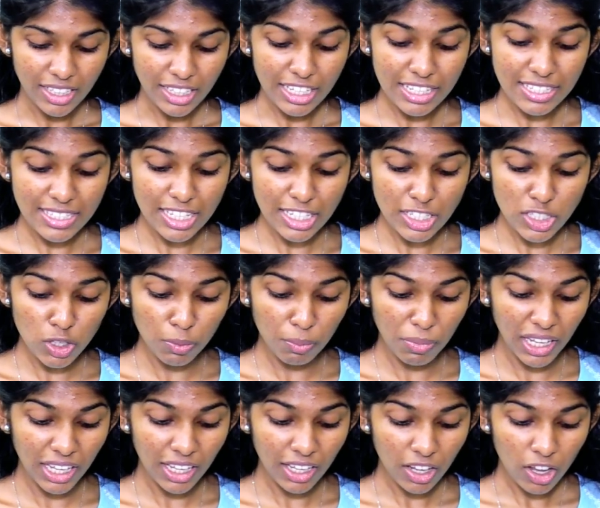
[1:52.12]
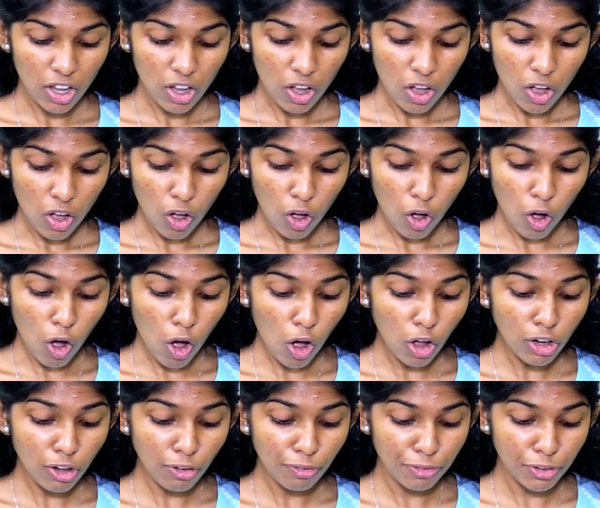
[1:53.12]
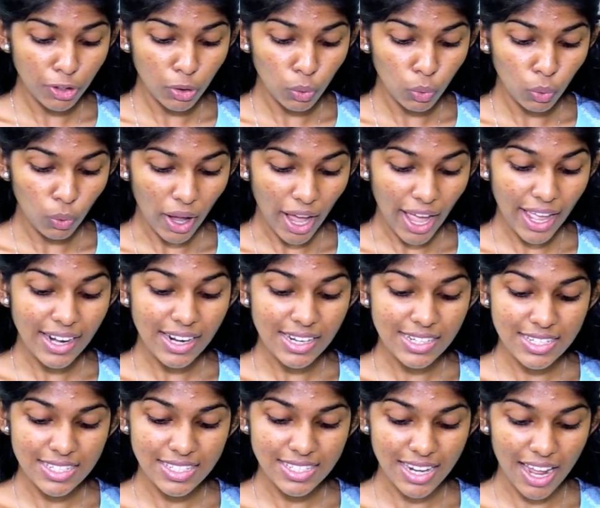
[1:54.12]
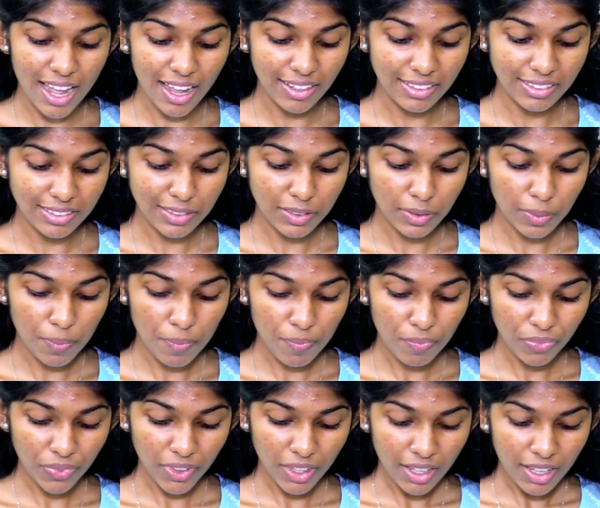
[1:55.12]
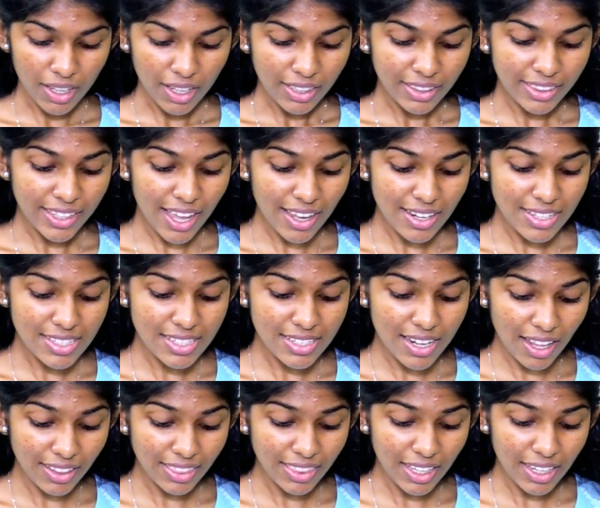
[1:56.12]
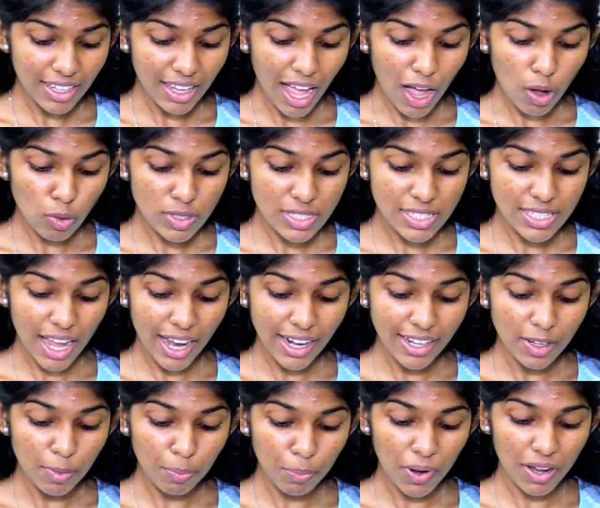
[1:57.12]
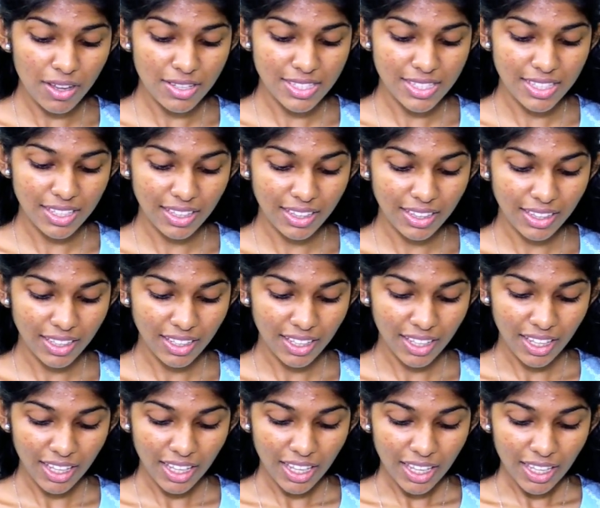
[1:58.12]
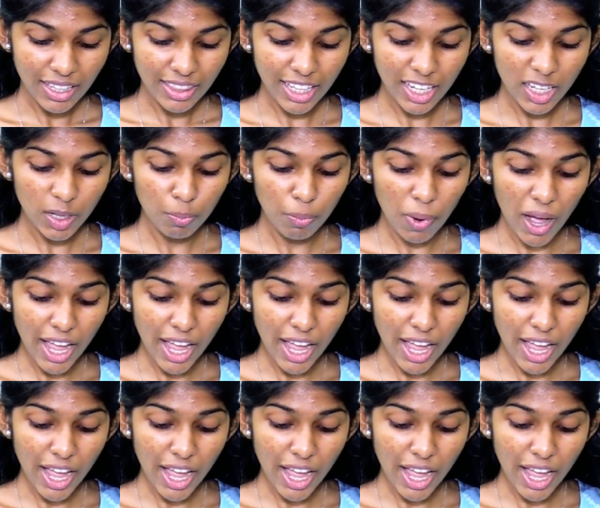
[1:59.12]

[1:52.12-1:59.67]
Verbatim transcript: Listen to me, all of you, and understand. There is nothing outside a person that